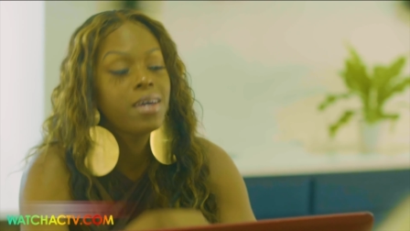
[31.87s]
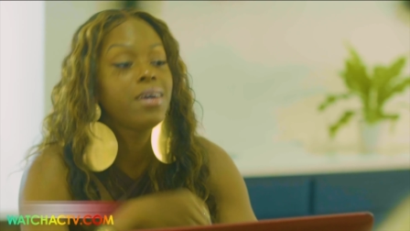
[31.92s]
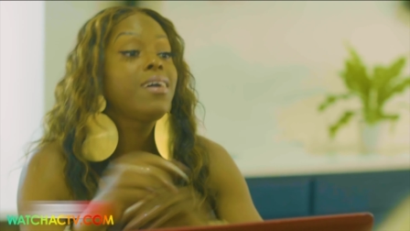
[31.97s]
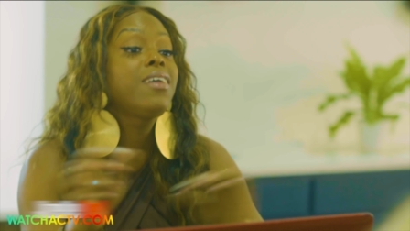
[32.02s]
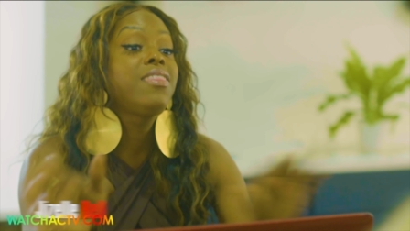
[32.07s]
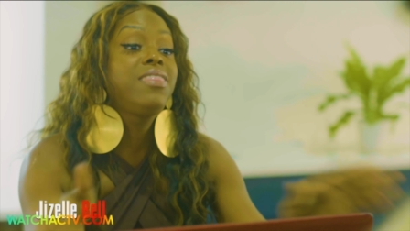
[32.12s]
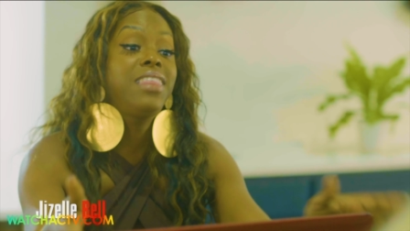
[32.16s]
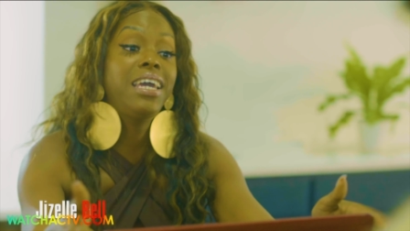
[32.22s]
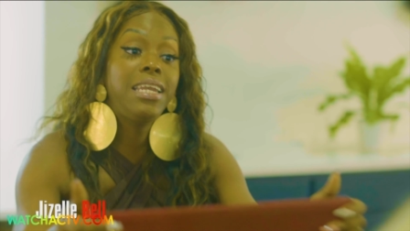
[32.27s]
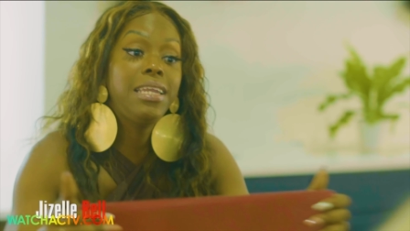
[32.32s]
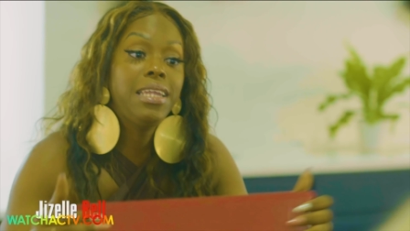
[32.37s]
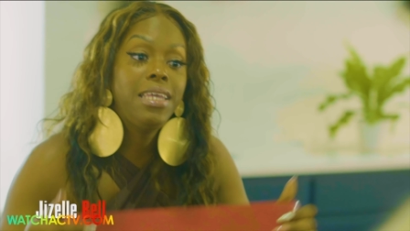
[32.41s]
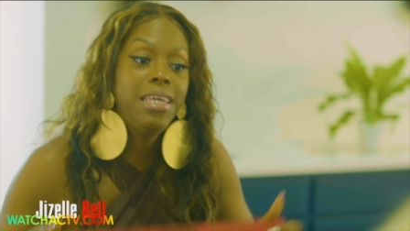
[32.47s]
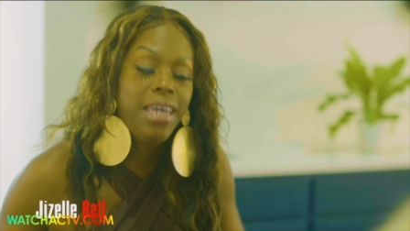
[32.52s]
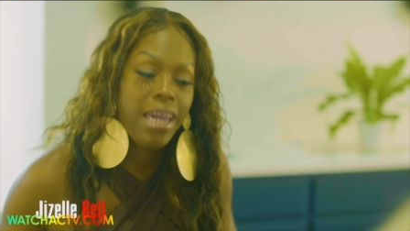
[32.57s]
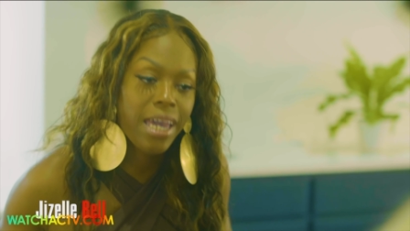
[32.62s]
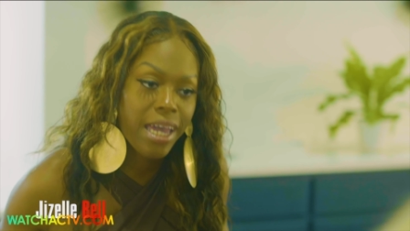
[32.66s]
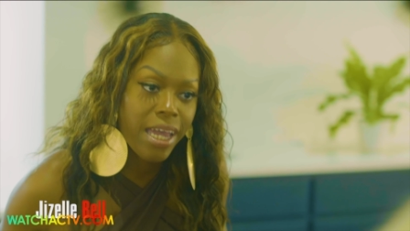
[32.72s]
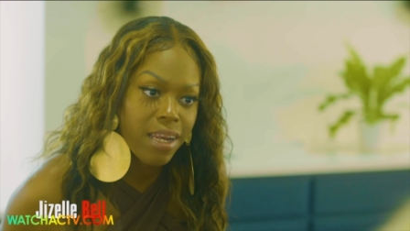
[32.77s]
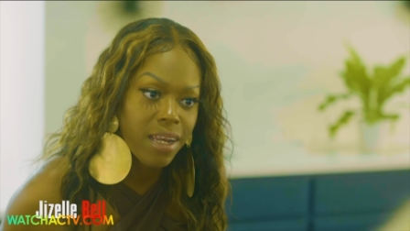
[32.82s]
Then
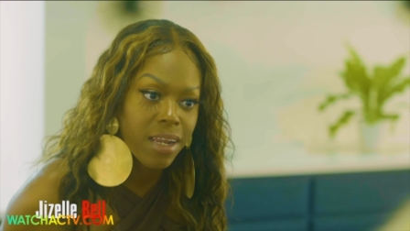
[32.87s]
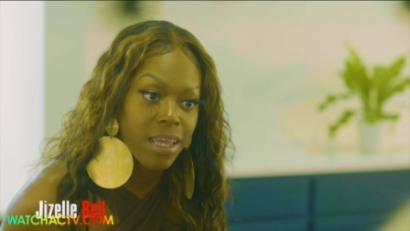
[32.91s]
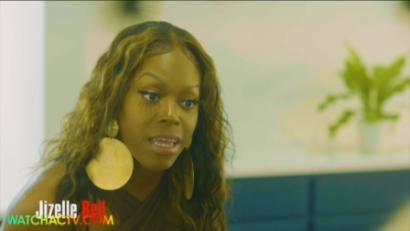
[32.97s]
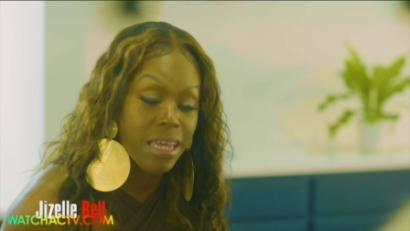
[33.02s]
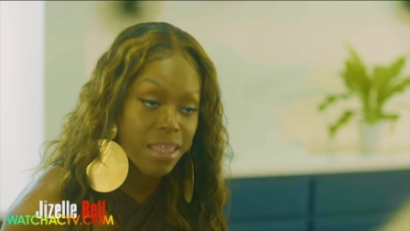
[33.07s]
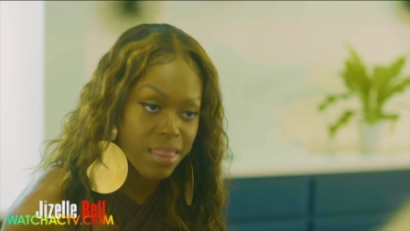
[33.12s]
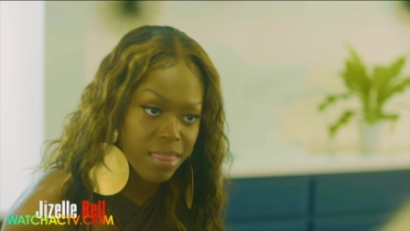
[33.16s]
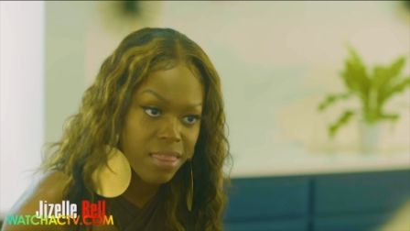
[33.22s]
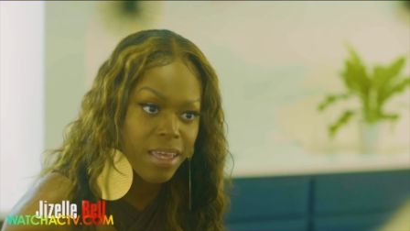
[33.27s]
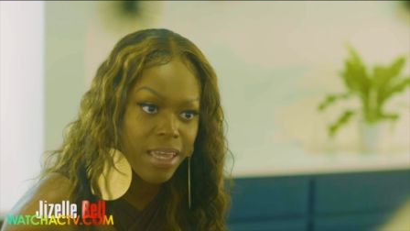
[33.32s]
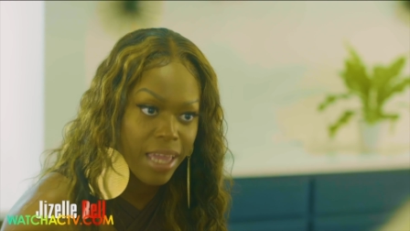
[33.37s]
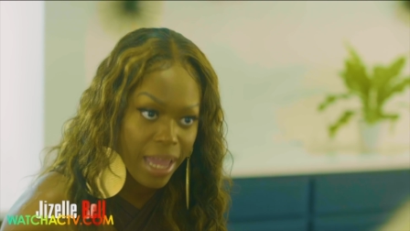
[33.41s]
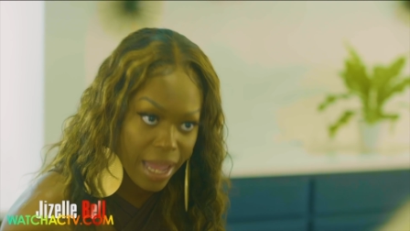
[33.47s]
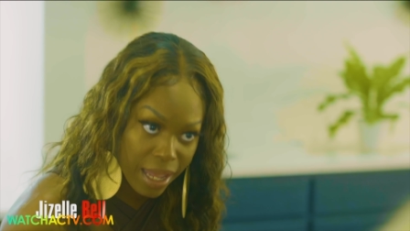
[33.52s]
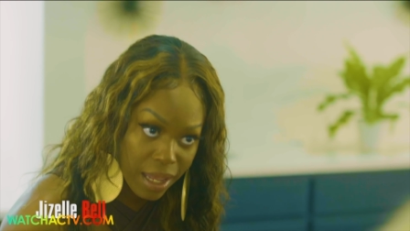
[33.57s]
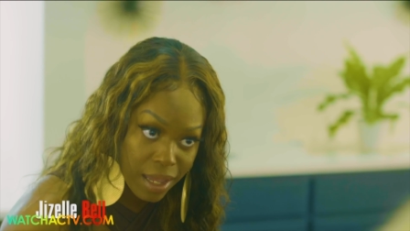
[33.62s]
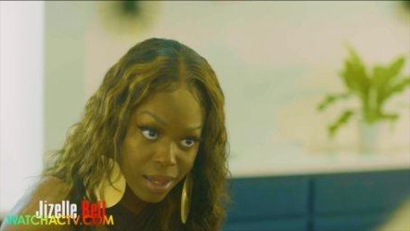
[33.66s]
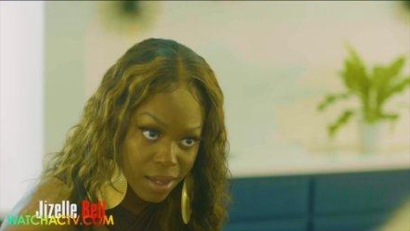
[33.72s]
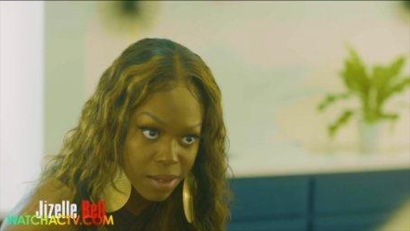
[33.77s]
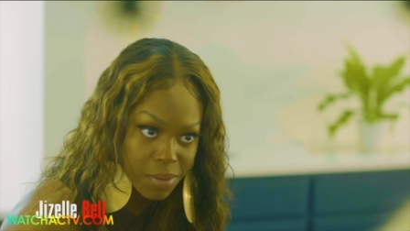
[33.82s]
get in the
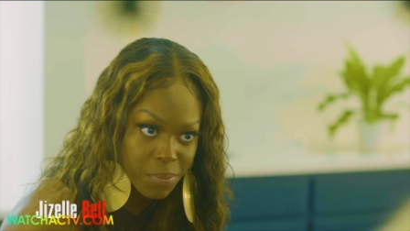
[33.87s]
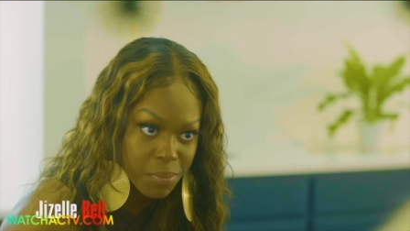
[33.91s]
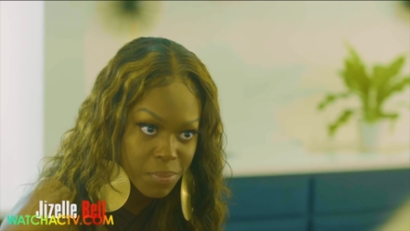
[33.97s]
game.